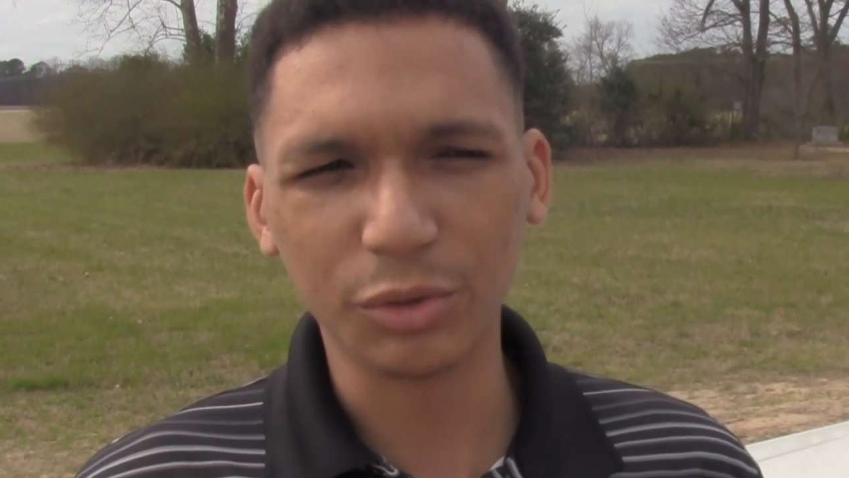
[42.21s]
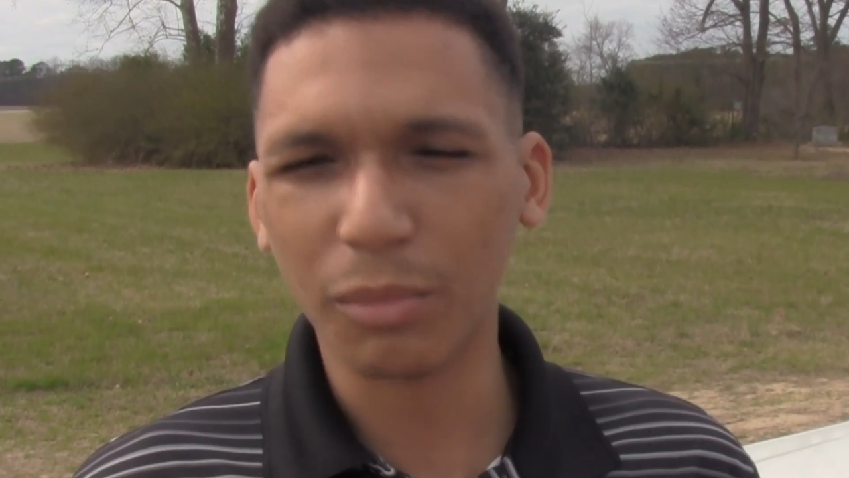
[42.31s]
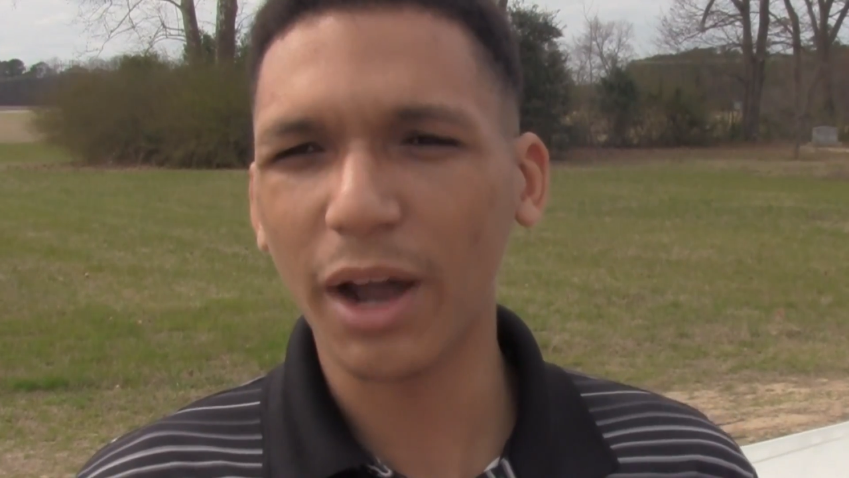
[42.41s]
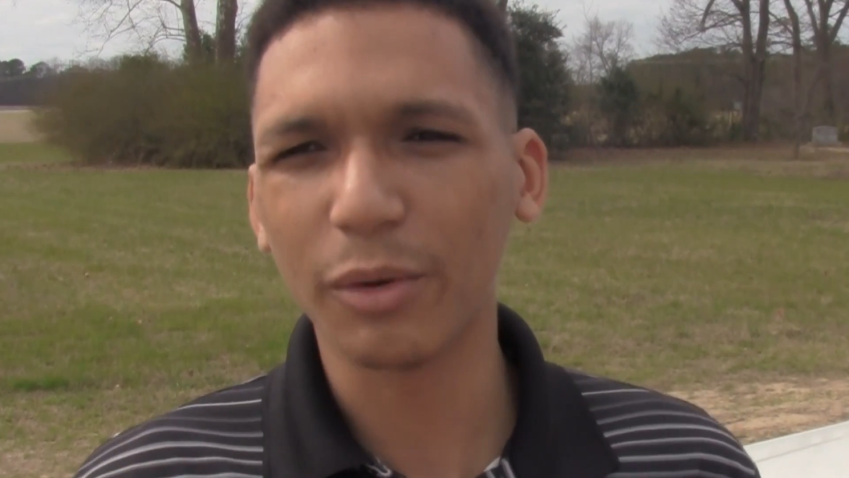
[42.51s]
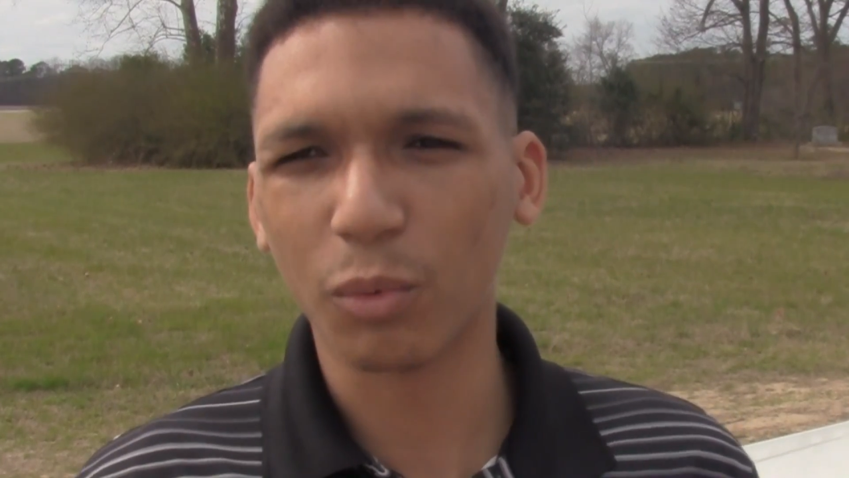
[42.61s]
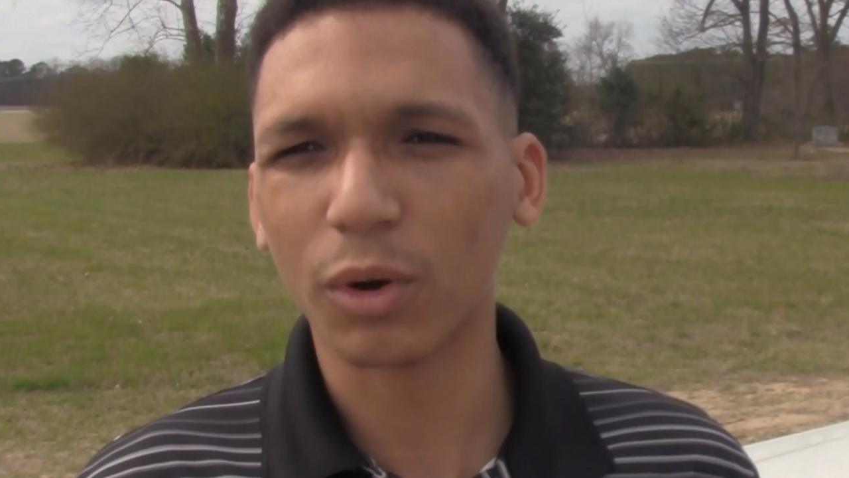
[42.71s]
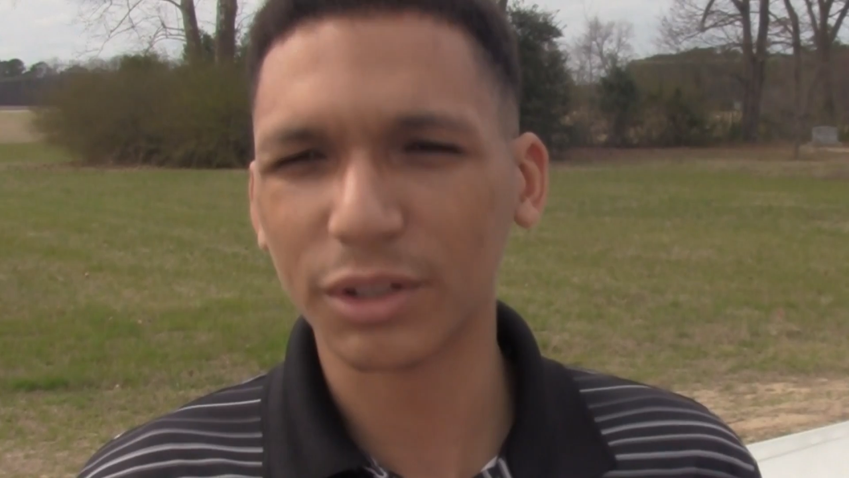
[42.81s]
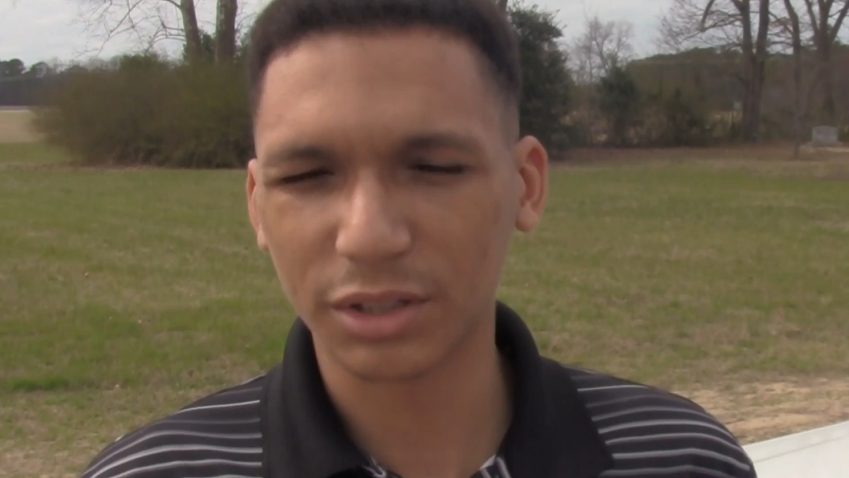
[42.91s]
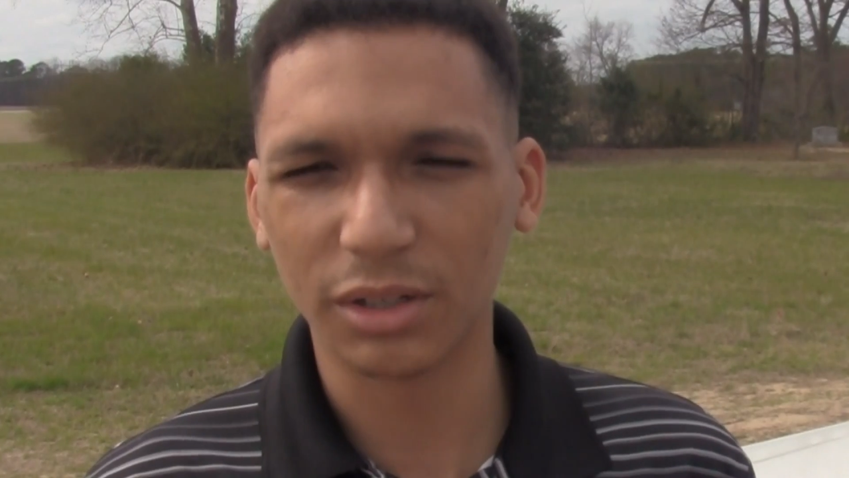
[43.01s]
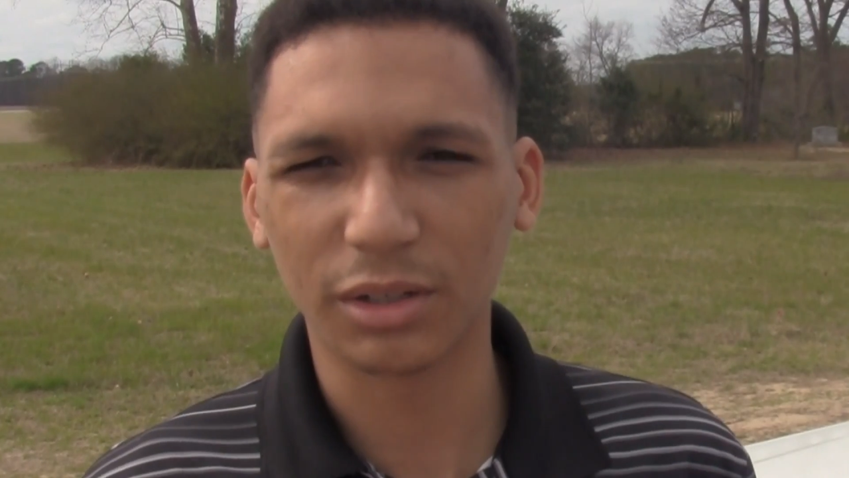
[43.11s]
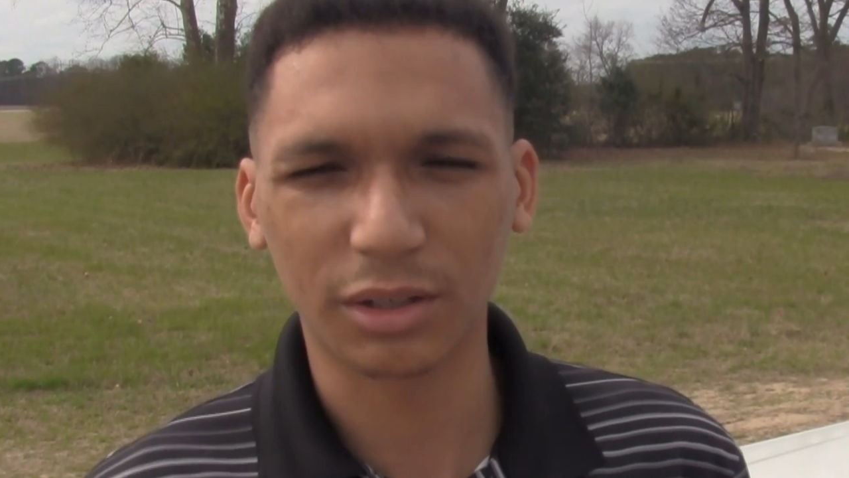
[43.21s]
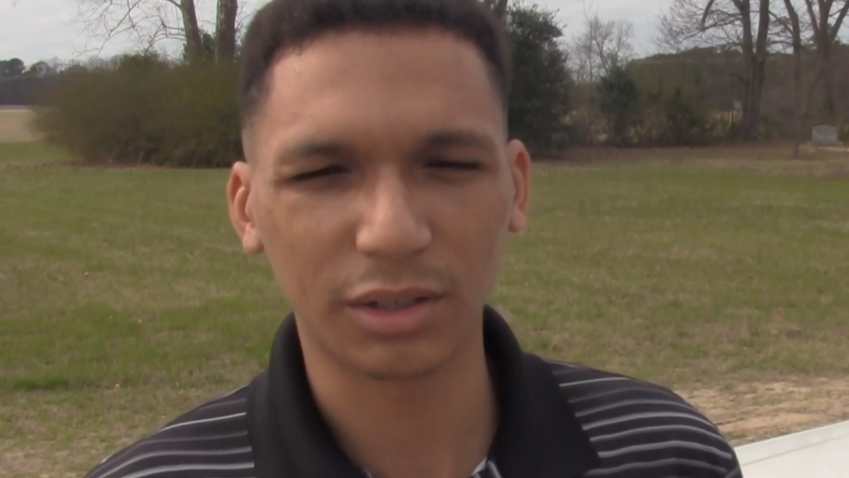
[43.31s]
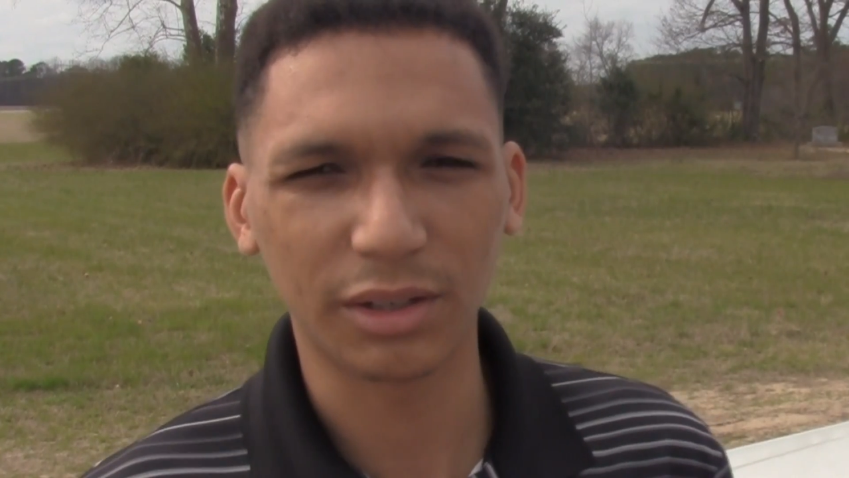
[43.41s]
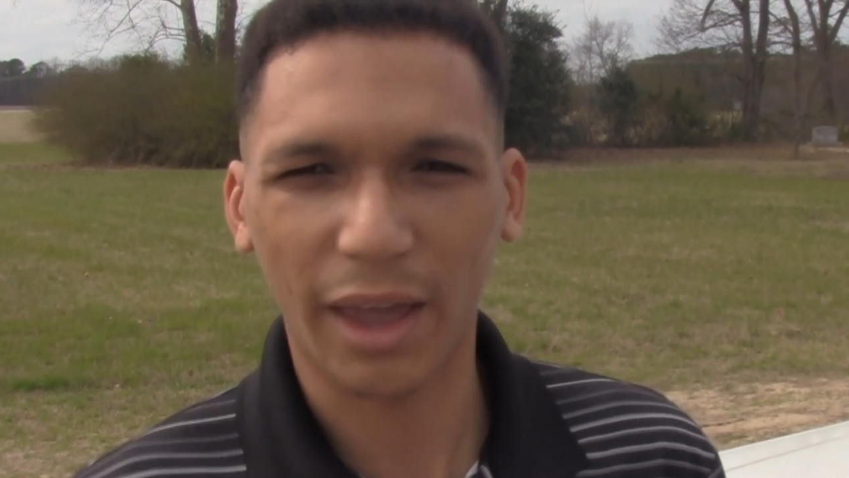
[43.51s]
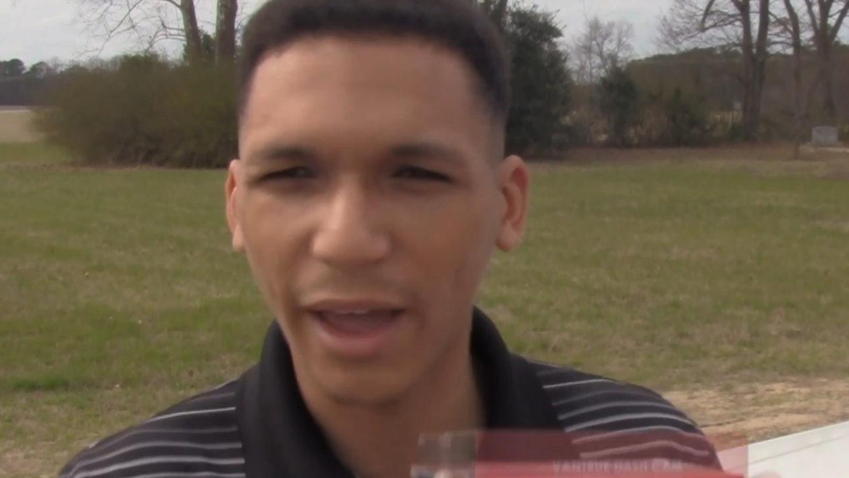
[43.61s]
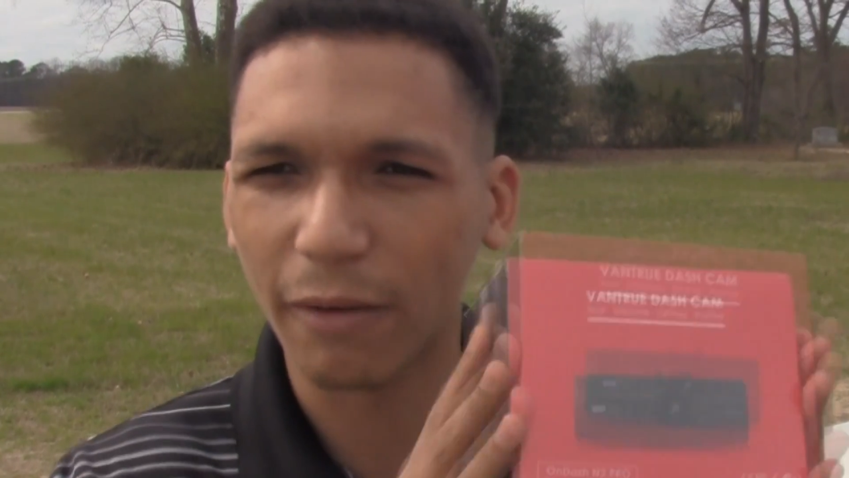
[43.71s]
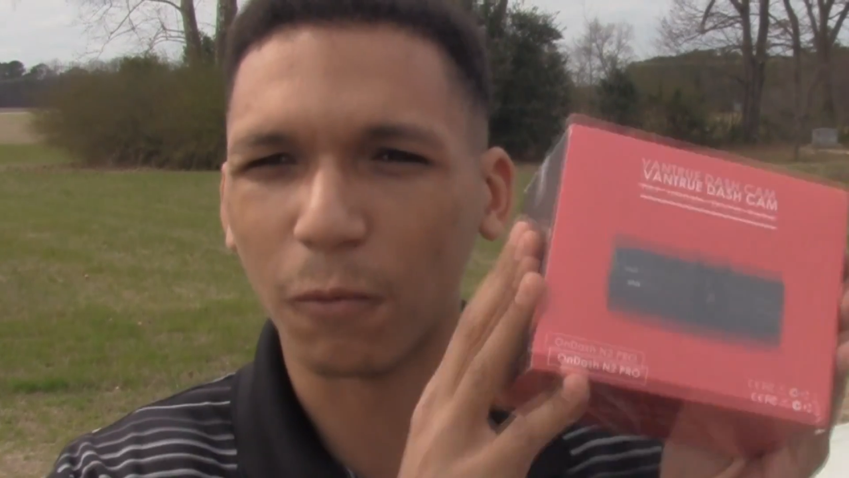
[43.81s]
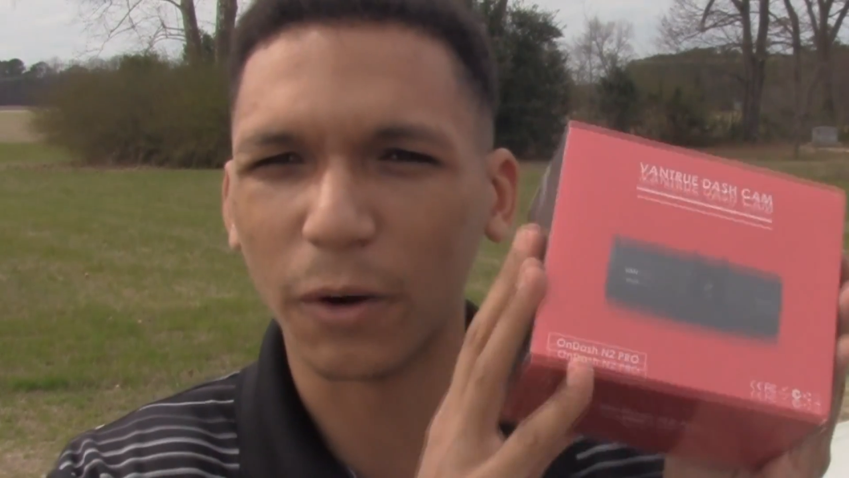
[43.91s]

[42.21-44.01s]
you might want to have